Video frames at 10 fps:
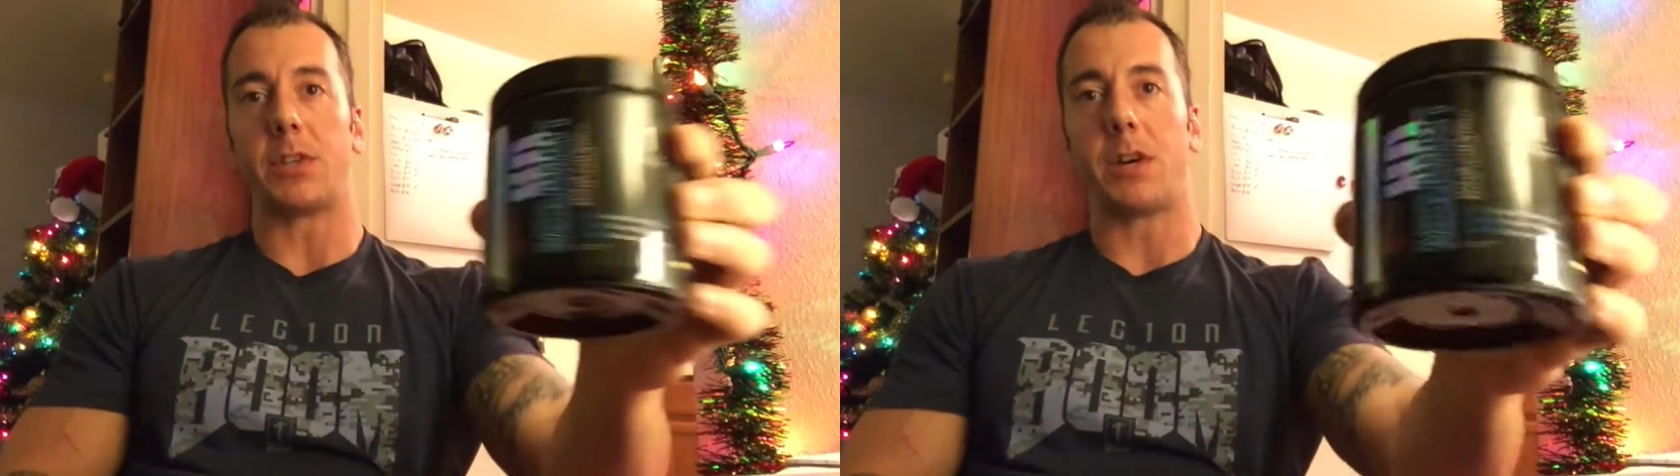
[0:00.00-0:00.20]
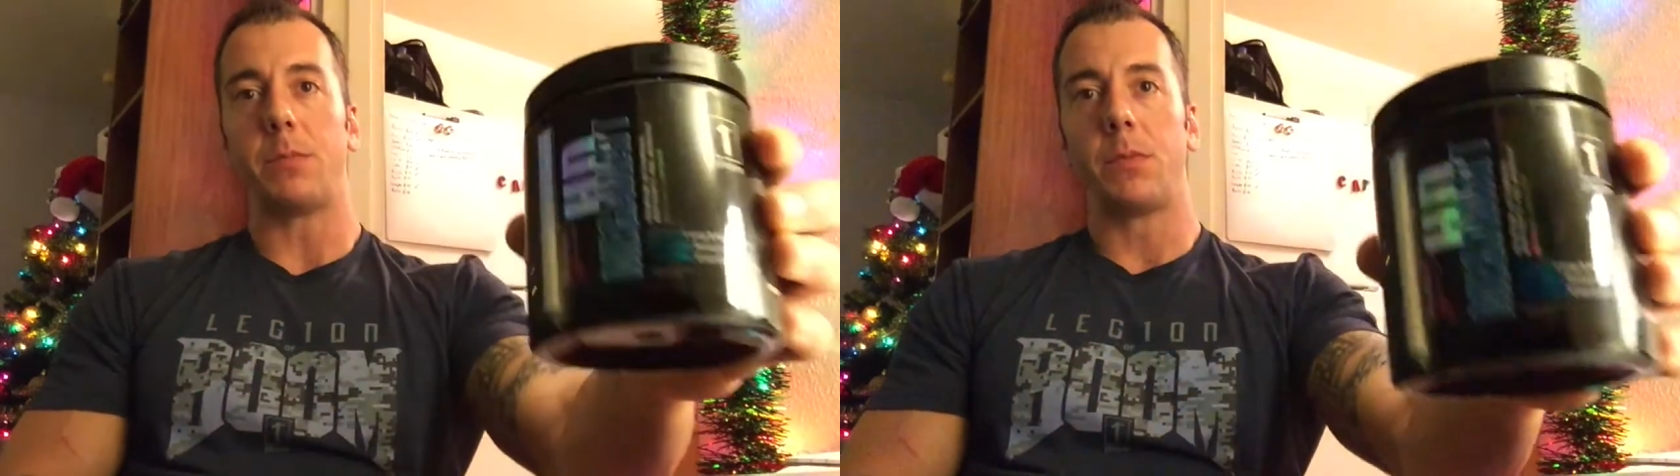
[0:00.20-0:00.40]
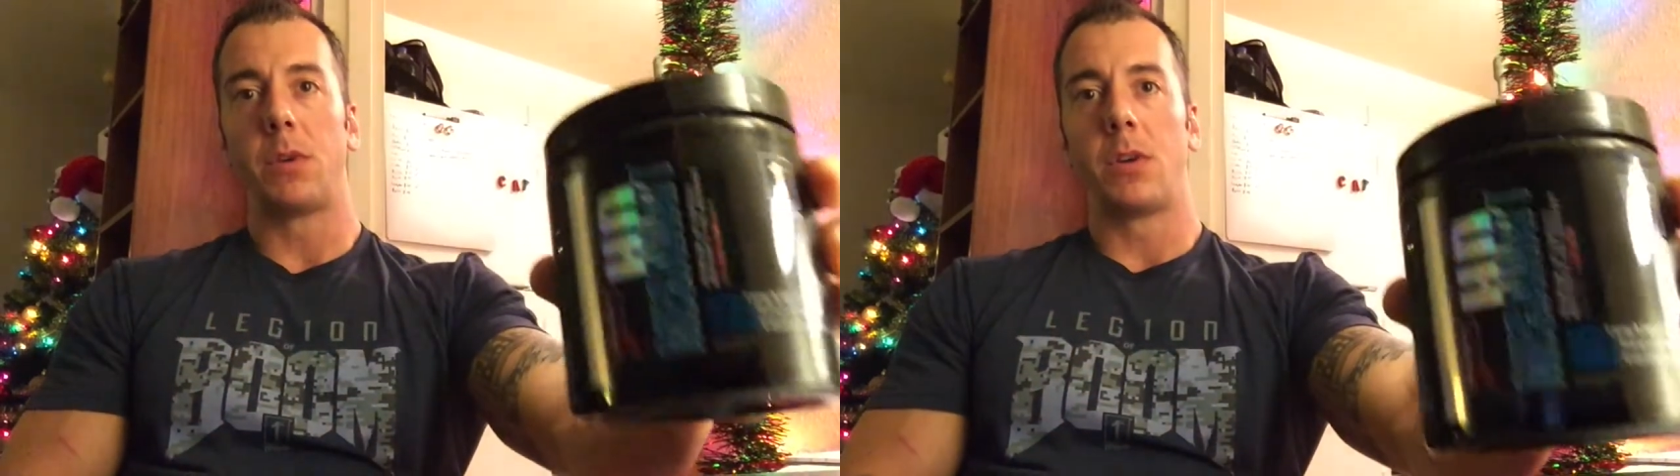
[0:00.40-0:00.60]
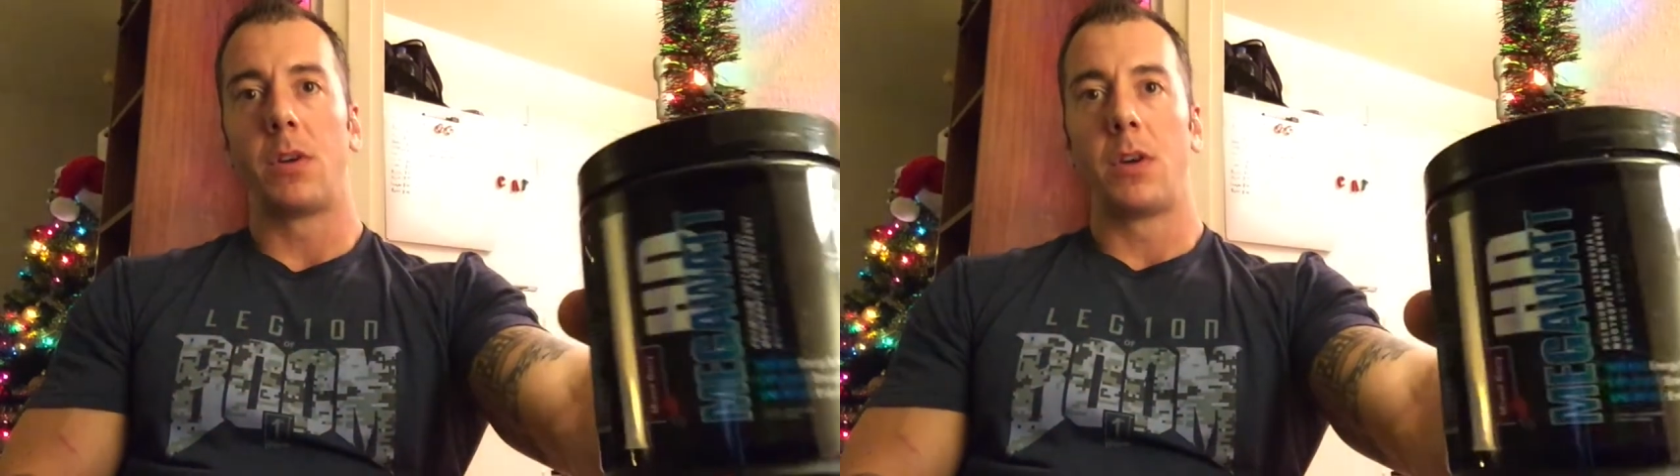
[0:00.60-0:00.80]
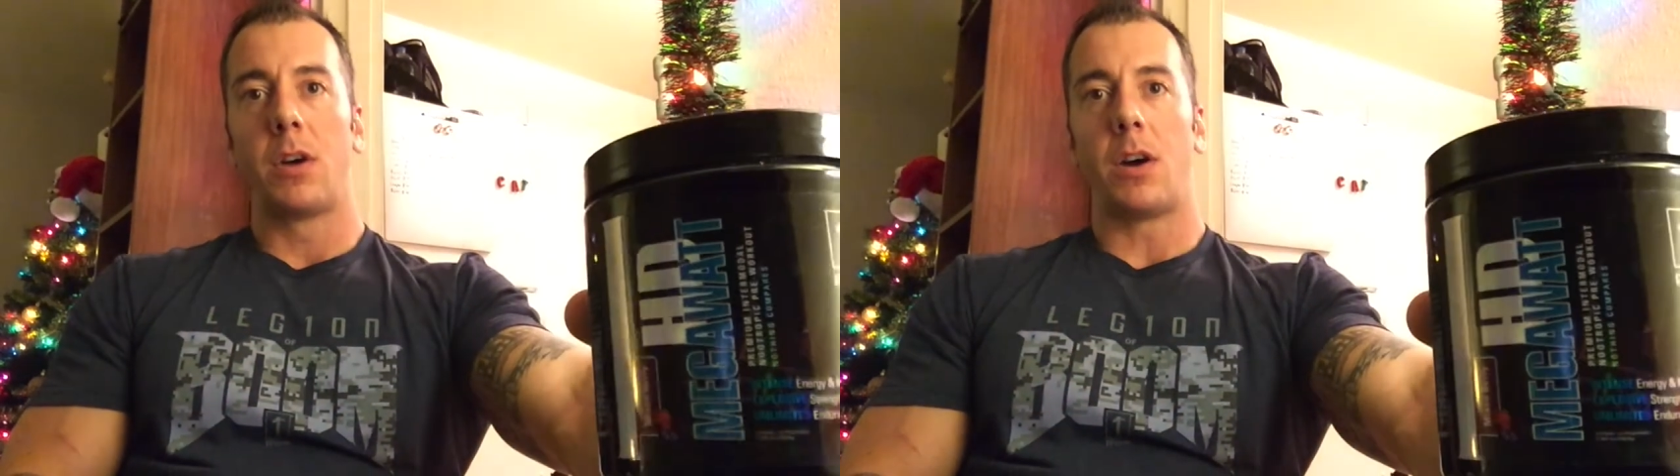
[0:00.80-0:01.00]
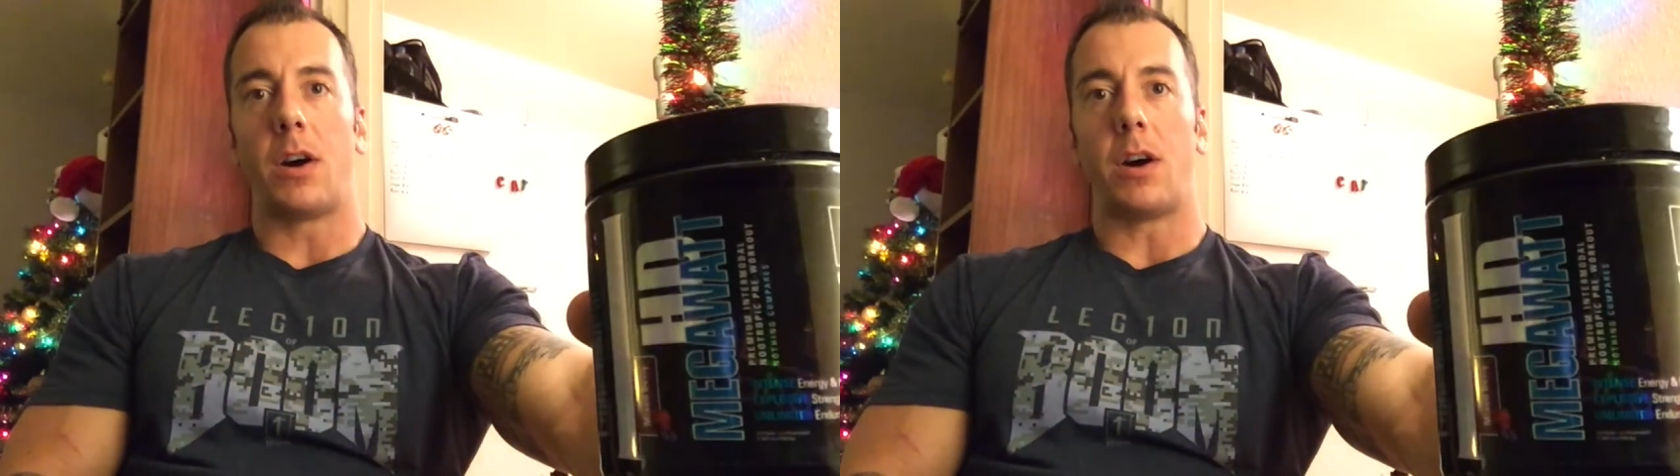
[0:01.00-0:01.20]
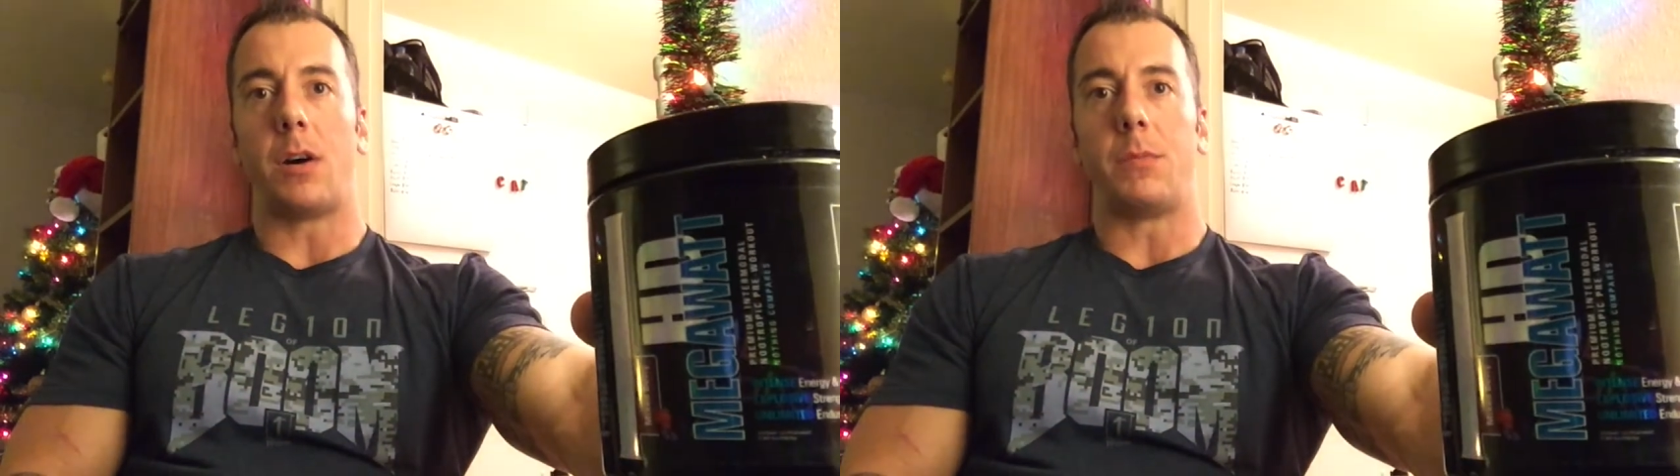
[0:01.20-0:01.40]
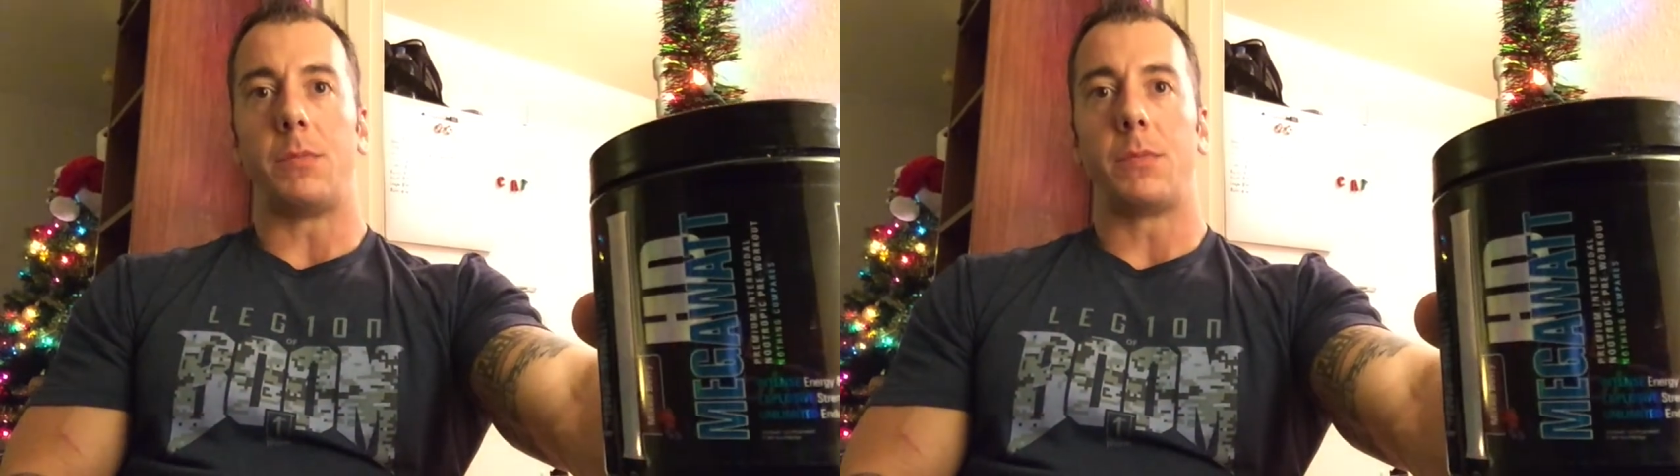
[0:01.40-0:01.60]
up.
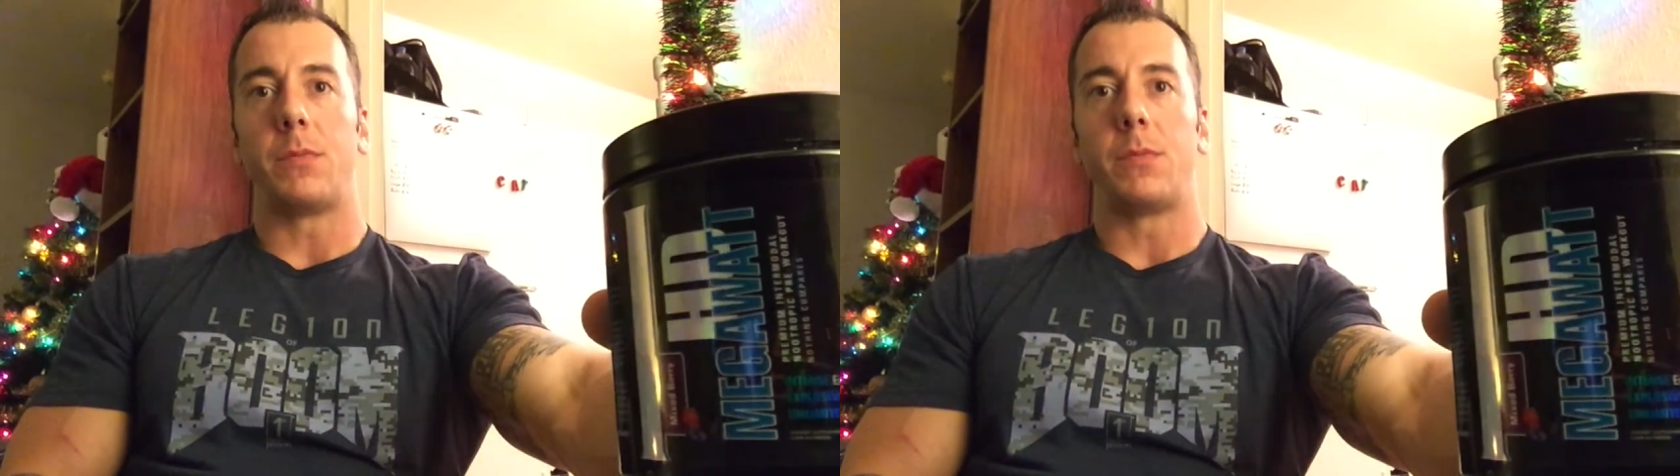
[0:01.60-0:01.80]
um,